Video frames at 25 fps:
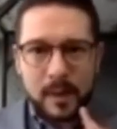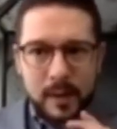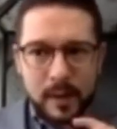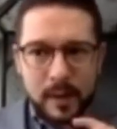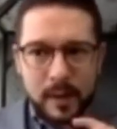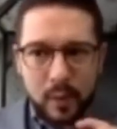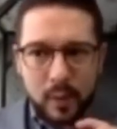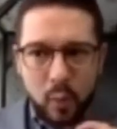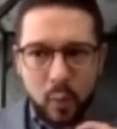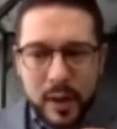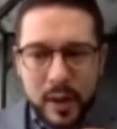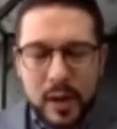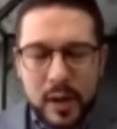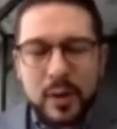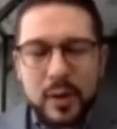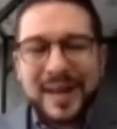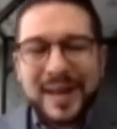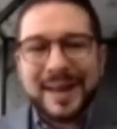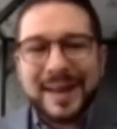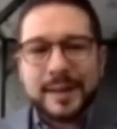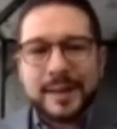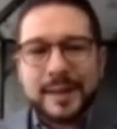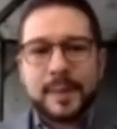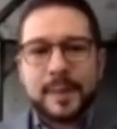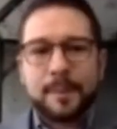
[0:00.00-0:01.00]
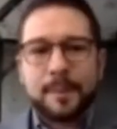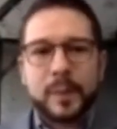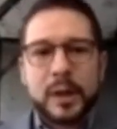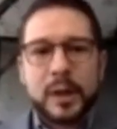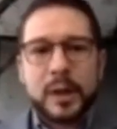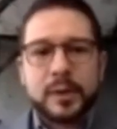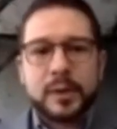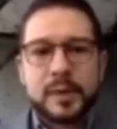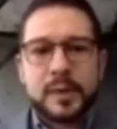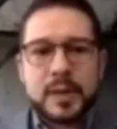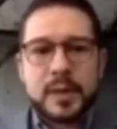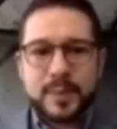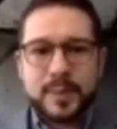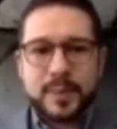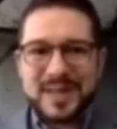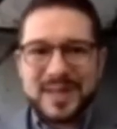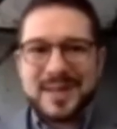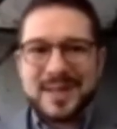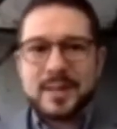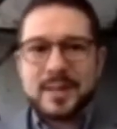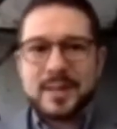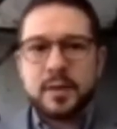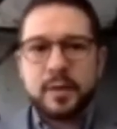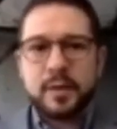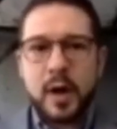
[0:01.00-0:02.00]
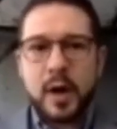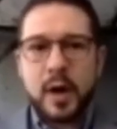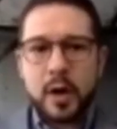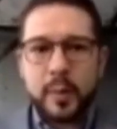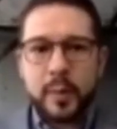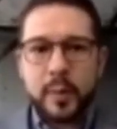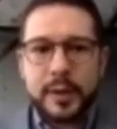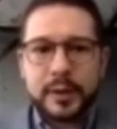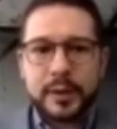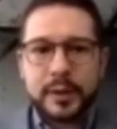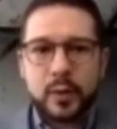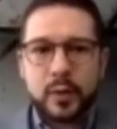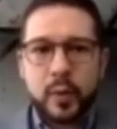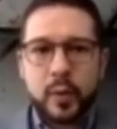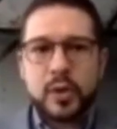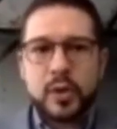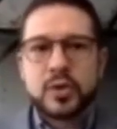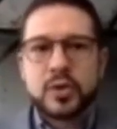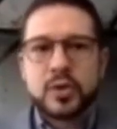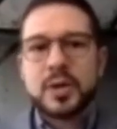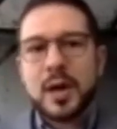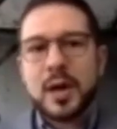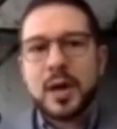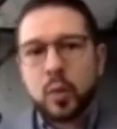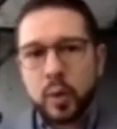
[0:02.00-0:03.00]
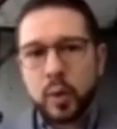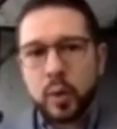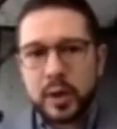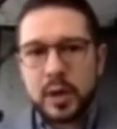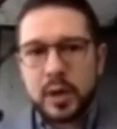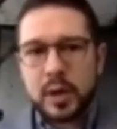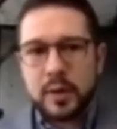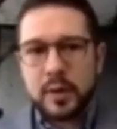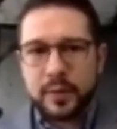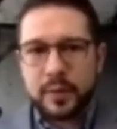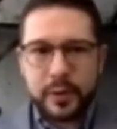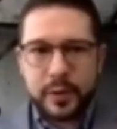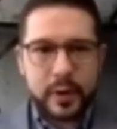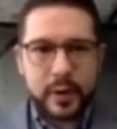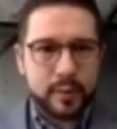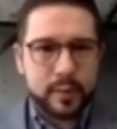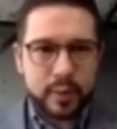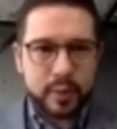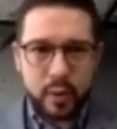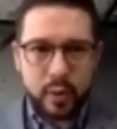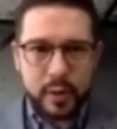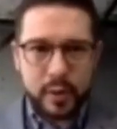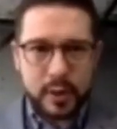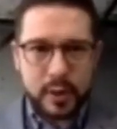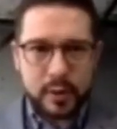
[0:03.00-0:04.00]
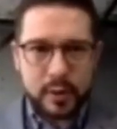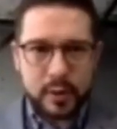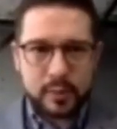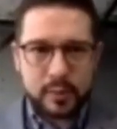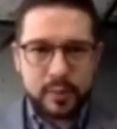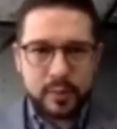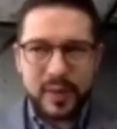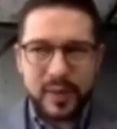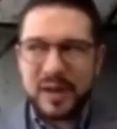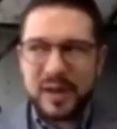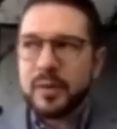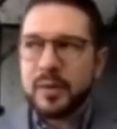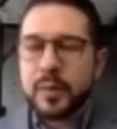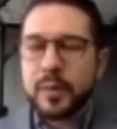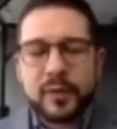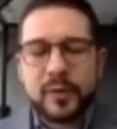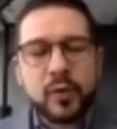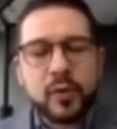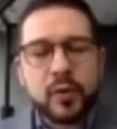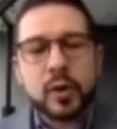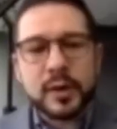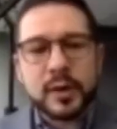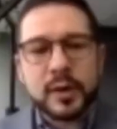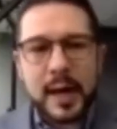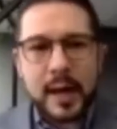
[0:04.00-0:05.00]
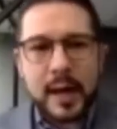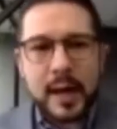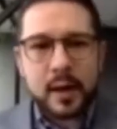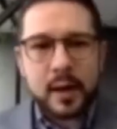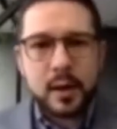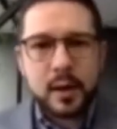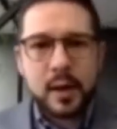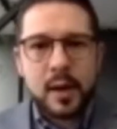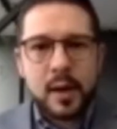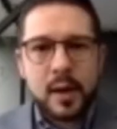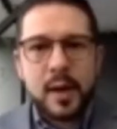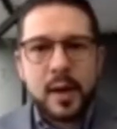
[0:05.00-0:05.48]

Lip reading: when you get into this business environment, when you start working for an employer, but even before that,